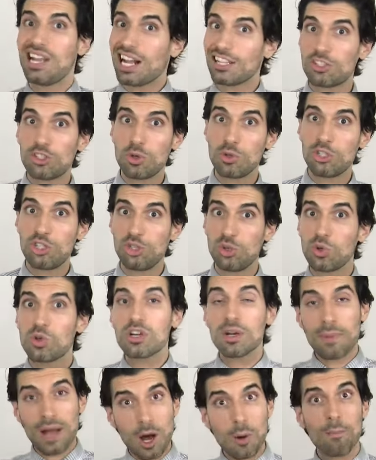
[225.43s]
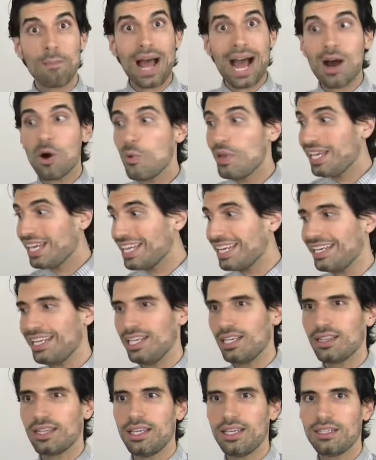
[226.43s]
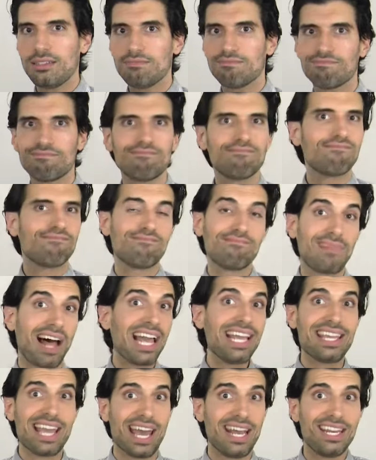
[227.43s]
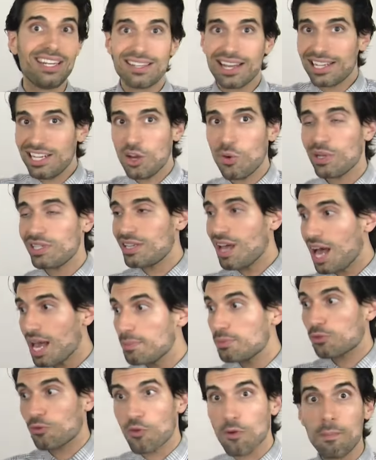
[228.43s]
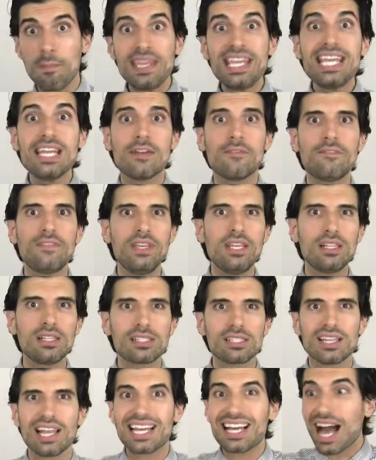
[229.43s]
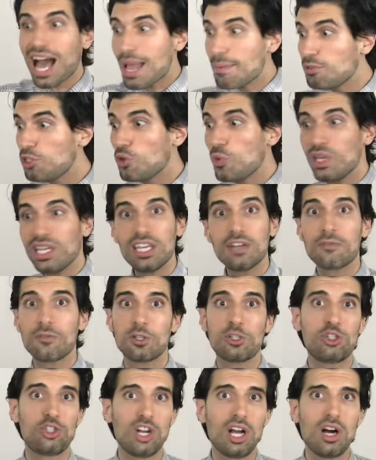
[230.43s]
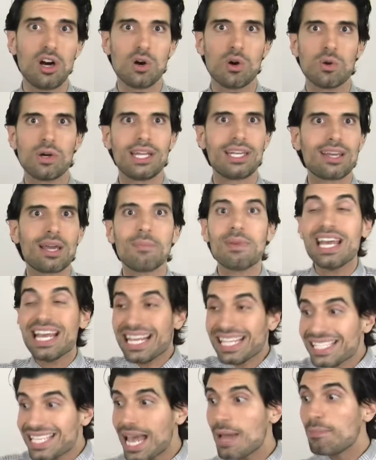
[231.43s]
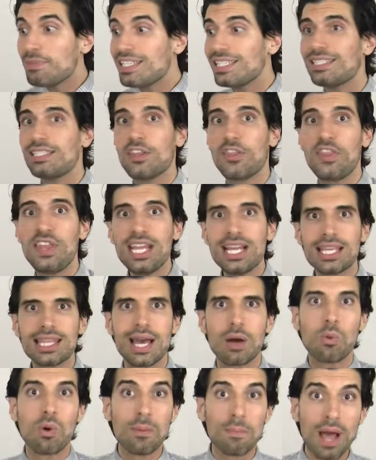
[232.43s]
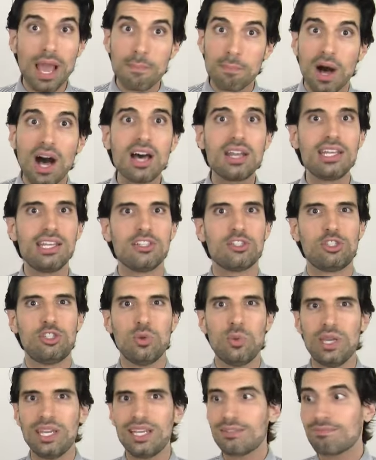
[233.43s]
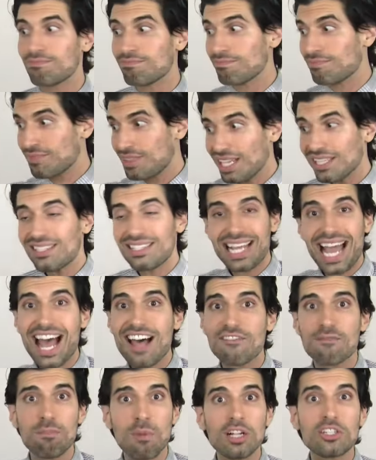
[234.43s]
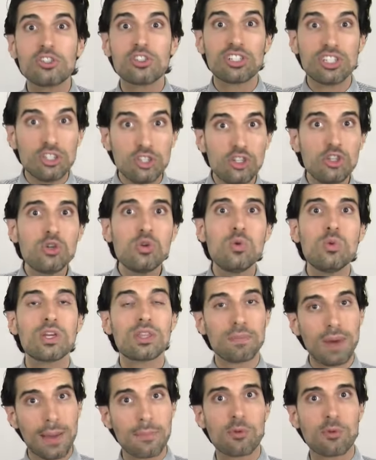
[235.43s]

Not so sure about bowing and kneeling? I get it. I know at times for me it feels like I'm doing it for show, and I'm tempted to think that what my body is doing doesn't have much to do with my